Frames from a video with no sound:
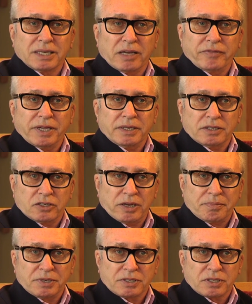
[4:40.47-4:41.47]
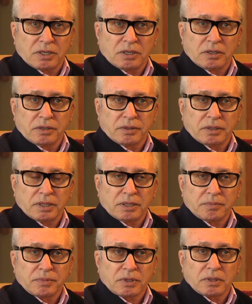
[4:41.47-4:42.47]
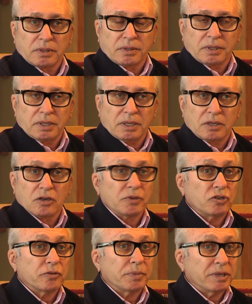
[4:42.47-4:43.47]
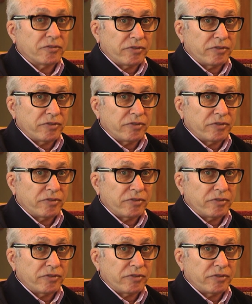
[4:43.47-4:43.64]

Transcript: I've added chapters on the Common European